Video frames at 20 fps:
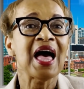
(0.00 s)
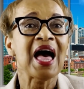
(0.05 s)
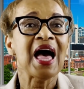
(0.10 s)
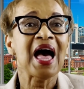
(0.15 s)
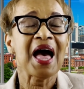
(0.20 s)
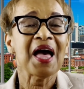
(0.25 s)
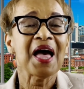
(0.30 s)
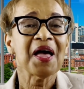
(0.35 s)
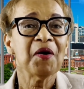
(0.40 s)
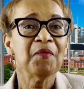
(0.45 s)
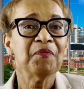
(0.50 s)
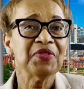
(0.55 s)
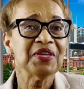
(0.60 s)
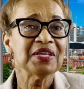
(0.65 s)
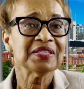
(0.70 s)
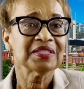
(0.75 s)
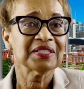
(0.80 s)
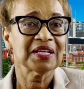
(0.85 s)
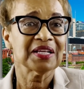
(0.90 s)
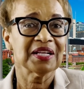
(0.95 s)
I hope
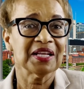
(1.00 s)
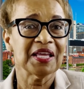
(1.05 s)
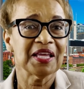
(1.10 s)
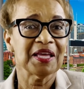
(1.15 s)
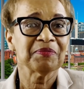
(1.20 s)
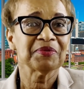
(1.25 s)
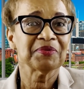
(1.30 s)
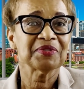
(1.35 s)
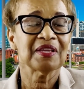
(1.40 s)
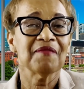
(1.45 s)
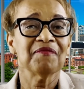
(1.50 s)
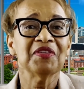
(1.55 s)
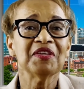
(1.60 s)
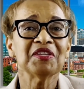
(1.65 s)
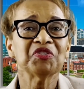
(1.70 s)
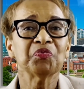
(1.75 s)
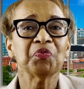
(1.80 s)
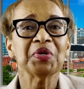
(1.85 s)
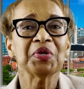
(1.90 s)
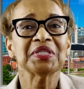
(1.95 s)
this glimpse of
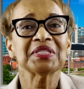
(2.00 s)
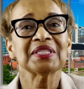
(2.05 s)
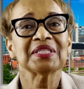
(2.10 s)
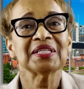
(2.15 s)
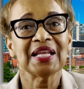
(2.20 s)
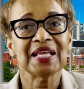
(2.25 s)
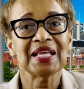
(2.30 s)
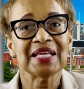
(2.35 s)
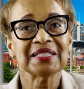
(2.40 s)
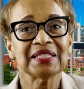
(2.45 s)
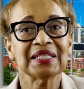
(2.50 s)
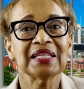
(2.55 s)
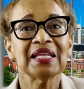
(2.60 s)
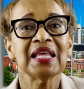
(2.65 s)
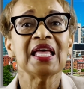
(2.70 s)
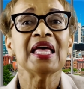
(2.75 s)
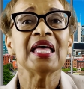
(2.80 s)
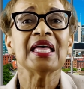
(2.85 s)
this week's lesson